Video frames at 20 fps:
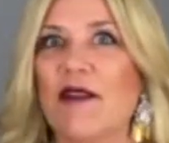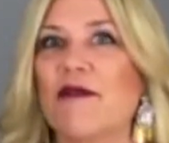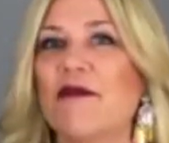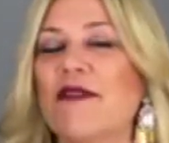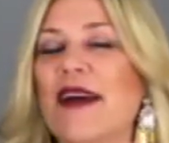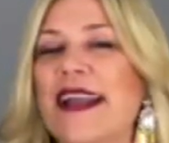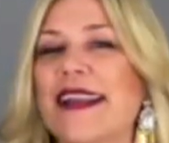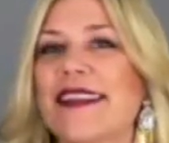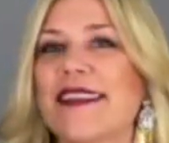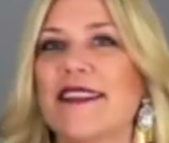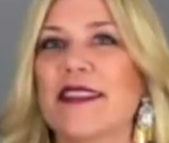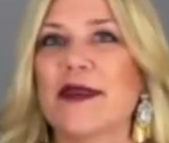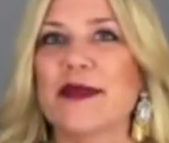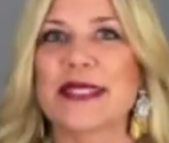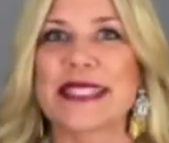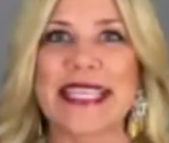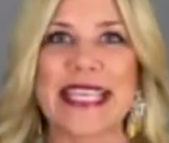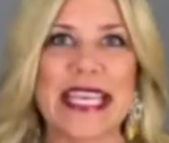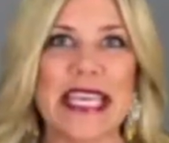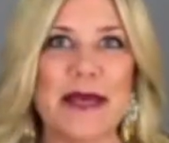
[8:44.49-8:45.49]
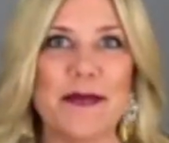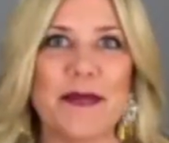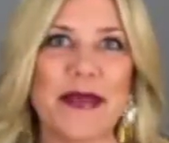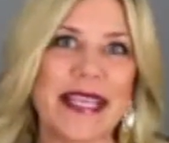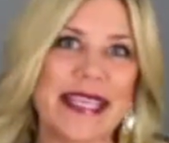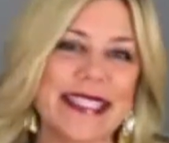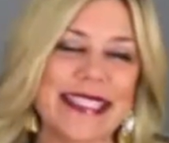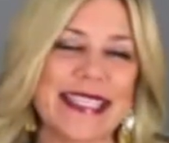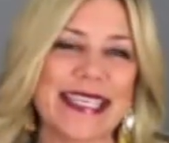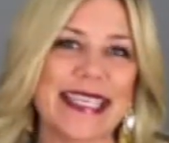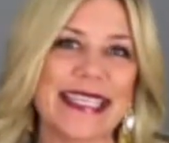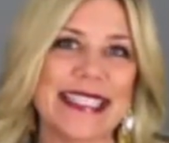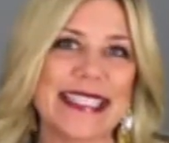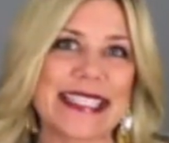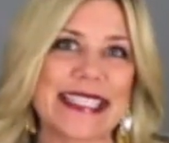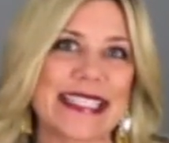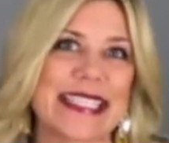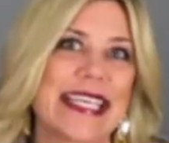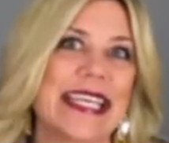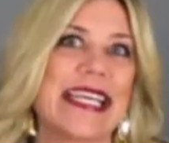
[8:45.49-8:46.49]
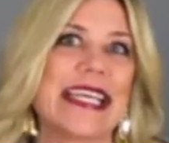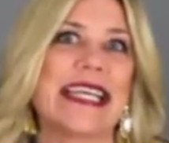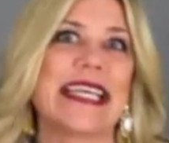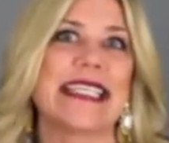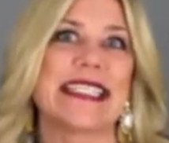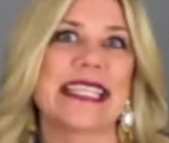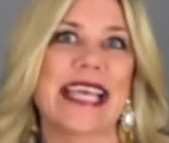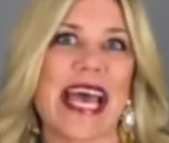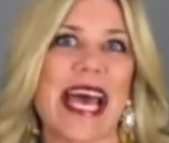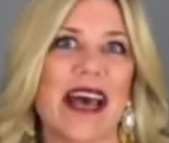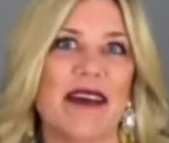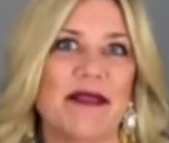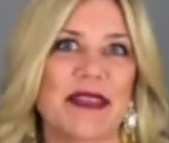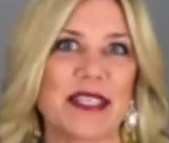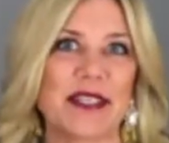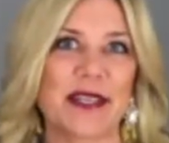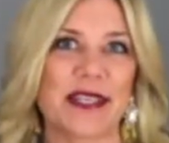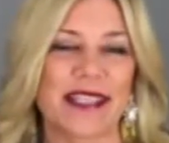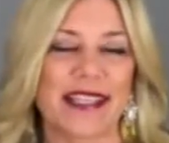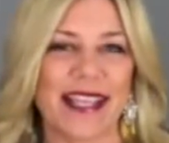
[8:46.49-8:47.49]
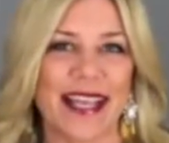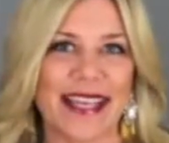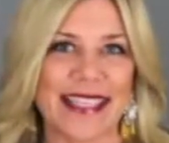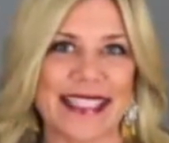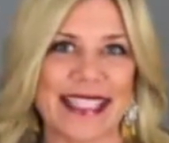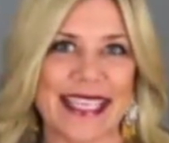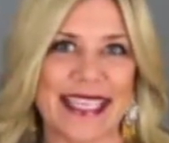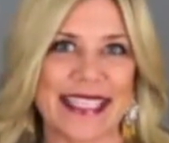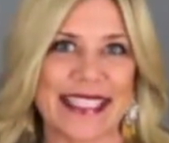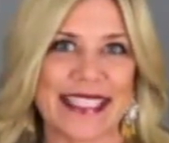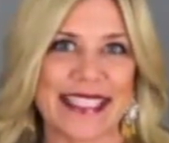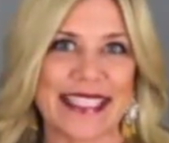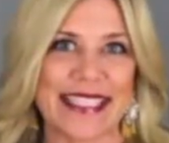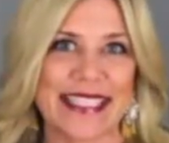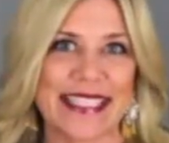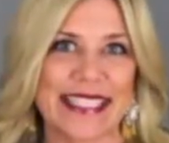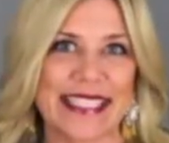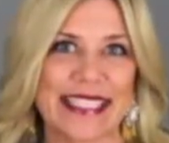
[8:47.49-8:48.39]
finding those key pieces to have in your closet.